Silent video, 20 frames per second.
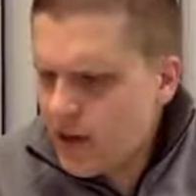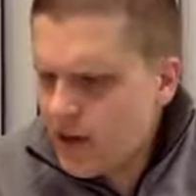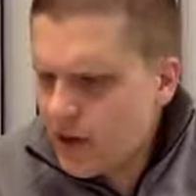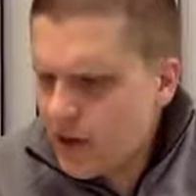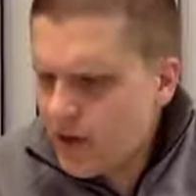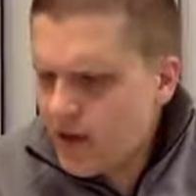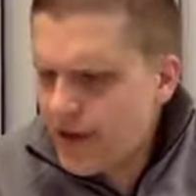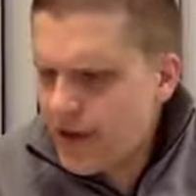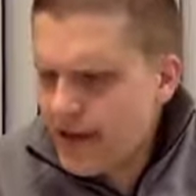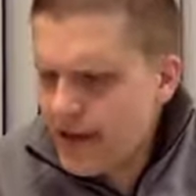
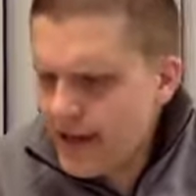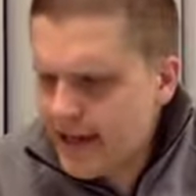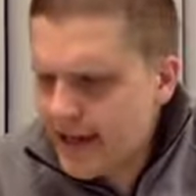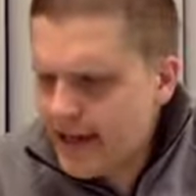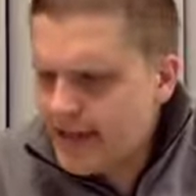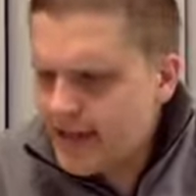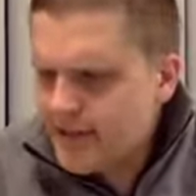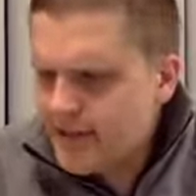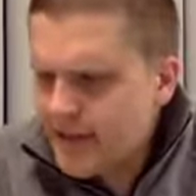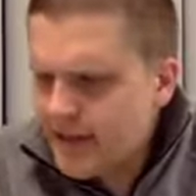really
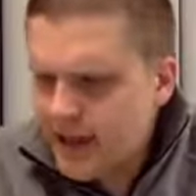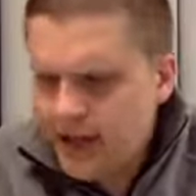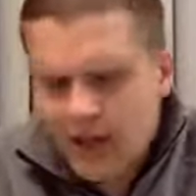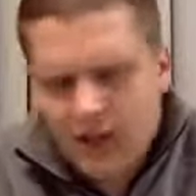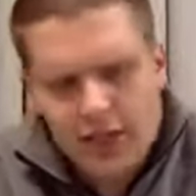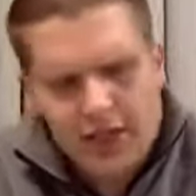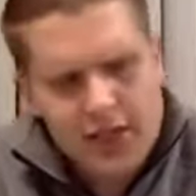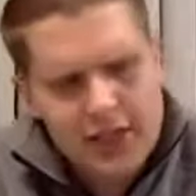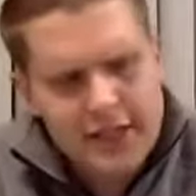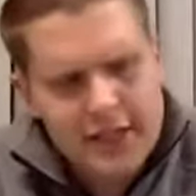nice
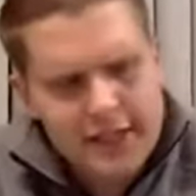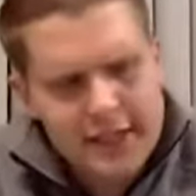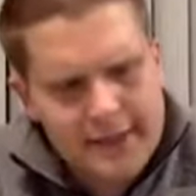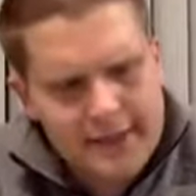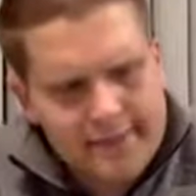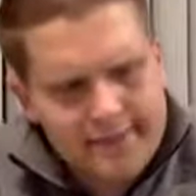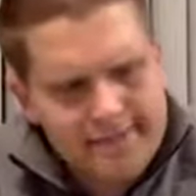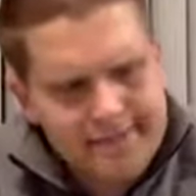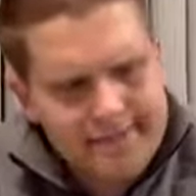finish. I'll